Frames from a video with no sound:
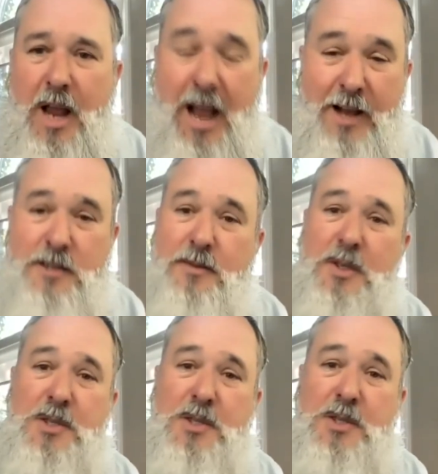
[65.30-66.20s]
actively
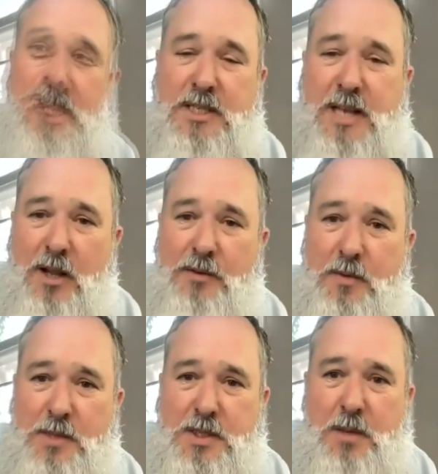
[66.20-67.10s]
sourcing talent
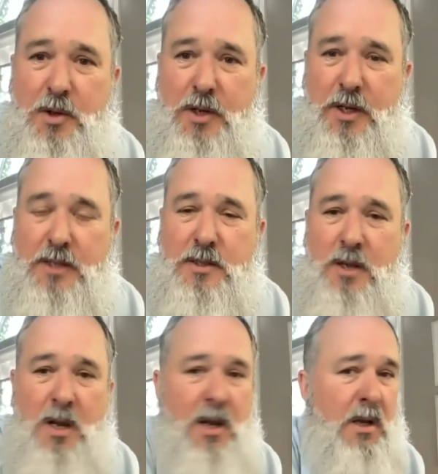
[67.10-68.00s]
from these communities.
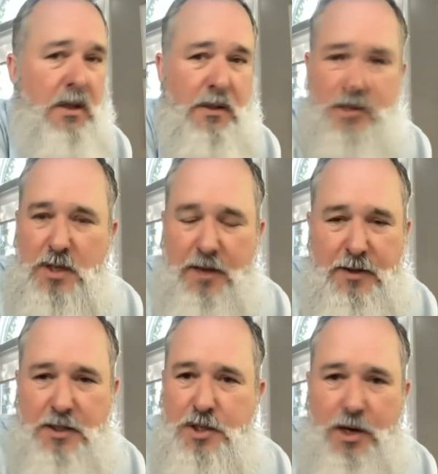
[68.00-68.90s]
There's
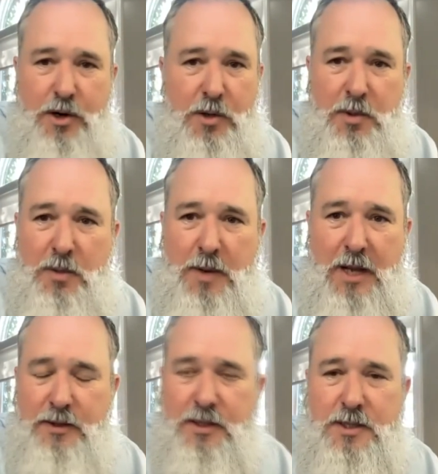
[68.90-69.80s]
nothing charitable
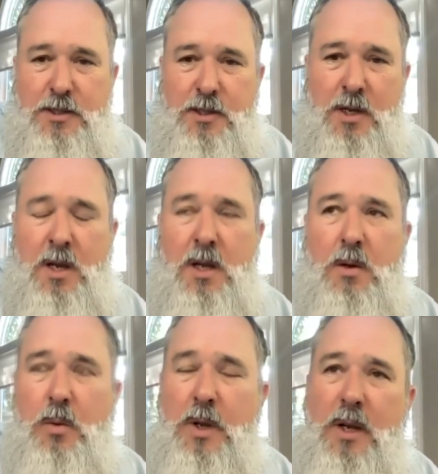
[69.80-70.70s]
about this.
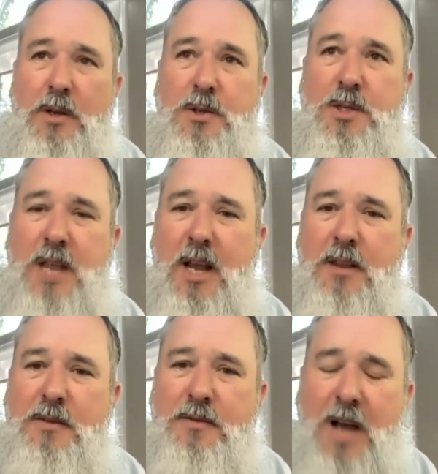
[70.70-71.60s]
We
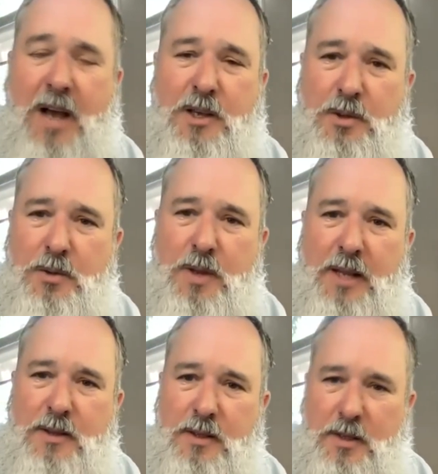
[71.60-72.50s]
understand the value
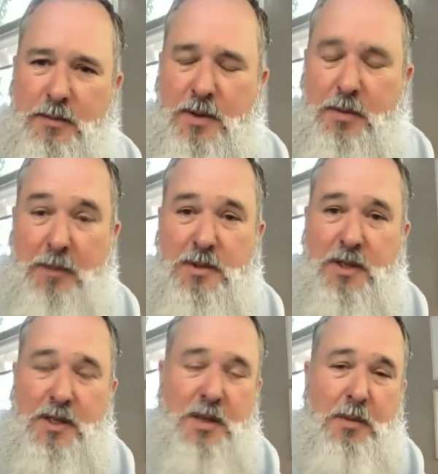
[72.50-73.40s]
that the, the members
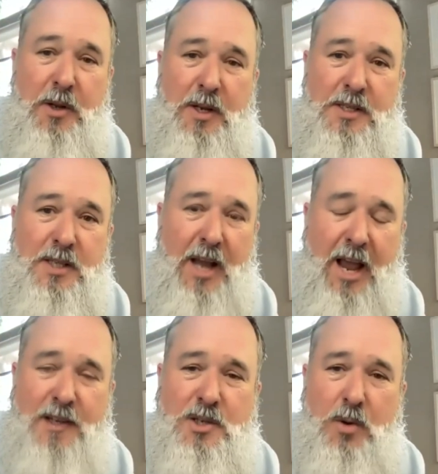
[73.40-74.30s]
of these communities can
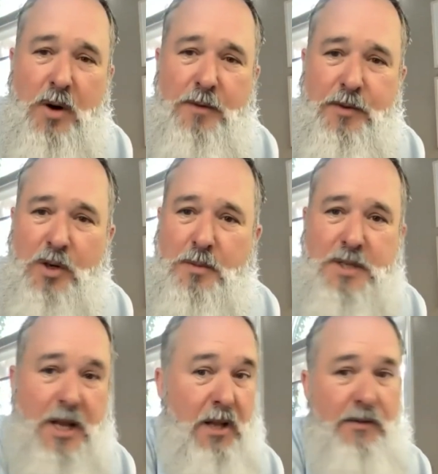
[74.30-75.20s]
add to our firm
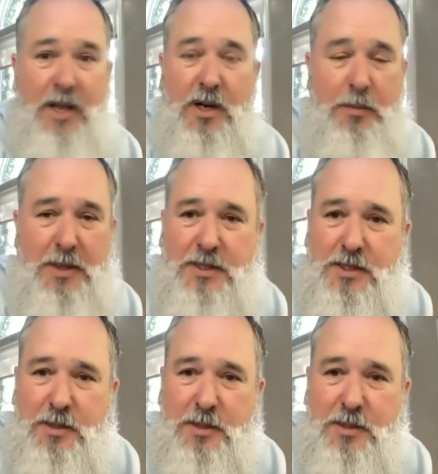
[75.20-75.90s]
to elevate our business